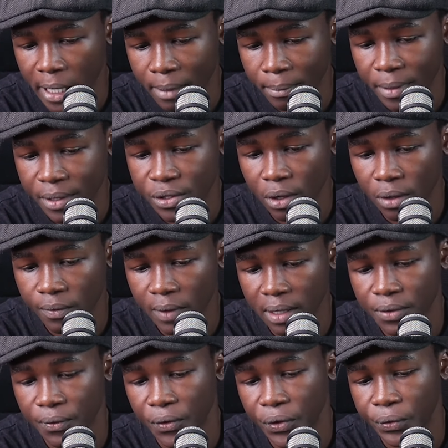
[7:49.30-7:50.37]
Let me solve
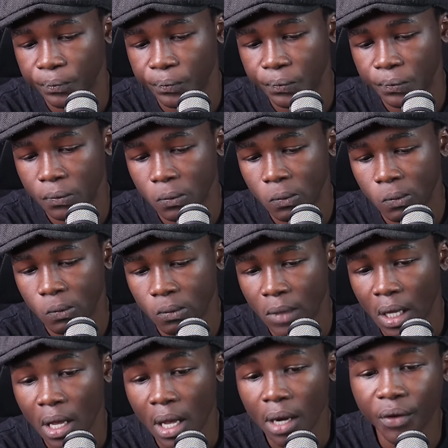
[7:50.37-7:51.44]
that for you.
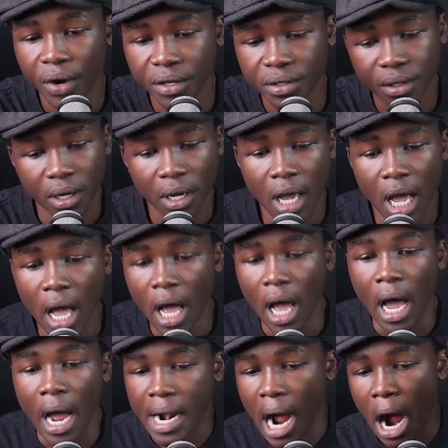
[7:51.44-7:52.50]
Great.
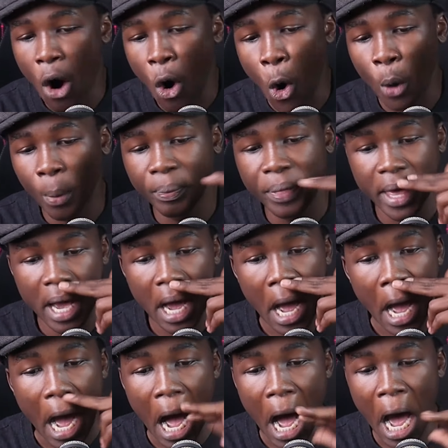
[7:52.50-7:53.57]
Now, there
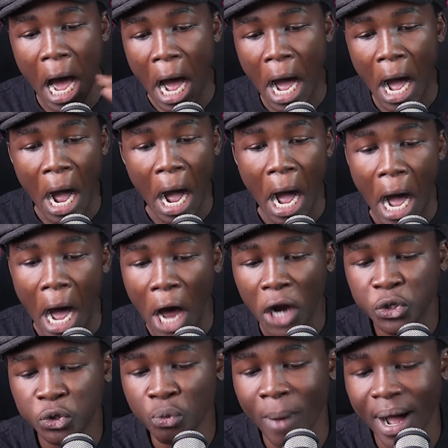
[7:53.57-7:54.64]
are
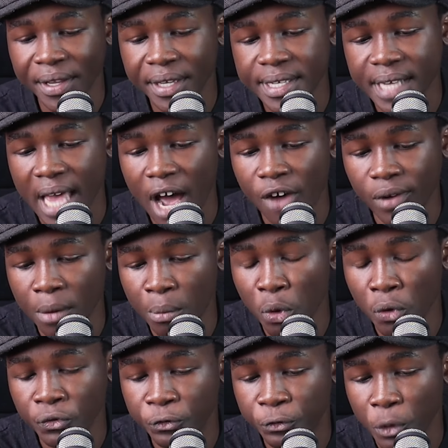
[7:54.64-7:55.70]
2 matches I have
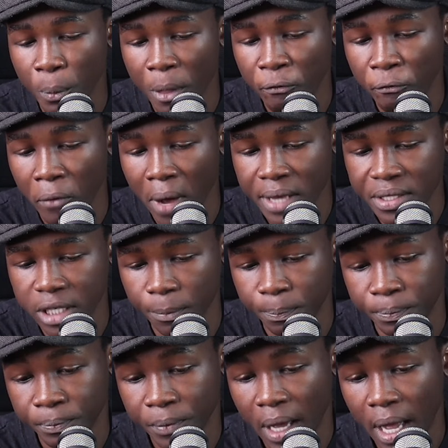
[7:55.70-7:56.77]
removed from the first
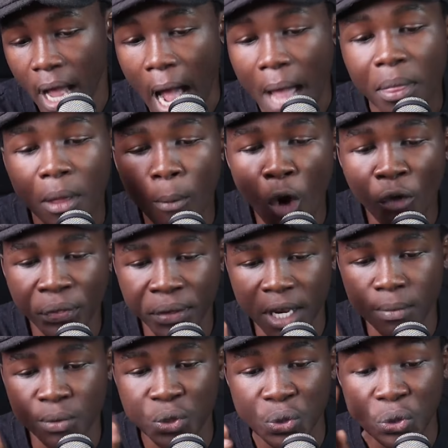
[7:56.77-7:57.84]
slip. The both
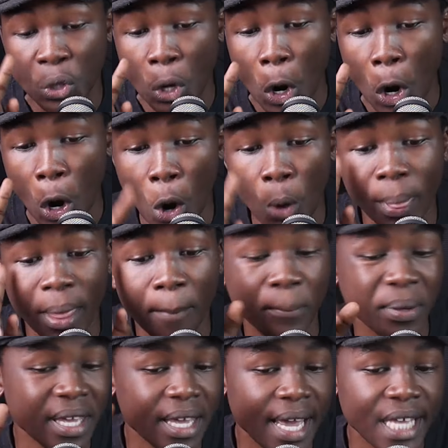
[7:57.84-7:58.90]
teams to score on the
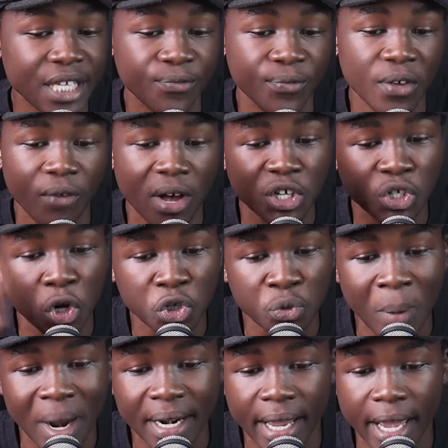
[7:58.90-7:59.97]
PSV vs
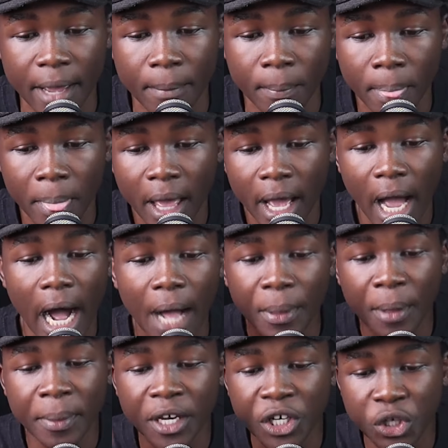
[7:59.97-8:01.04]
Dortmund game. And
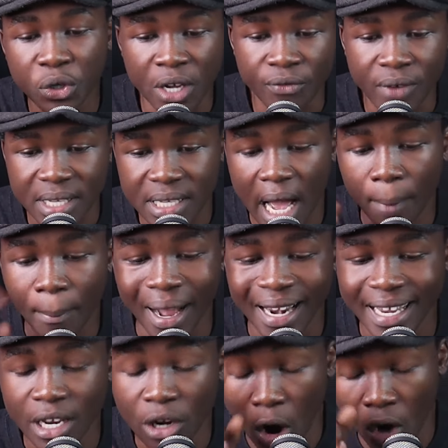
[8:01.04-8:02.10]
then the Dundee vs
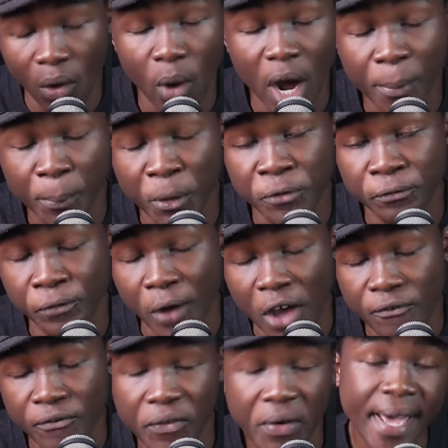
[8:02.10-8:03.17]
Aberdeen over
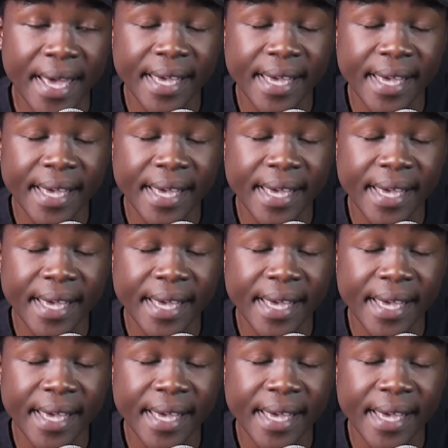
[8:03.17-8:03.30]
1.5.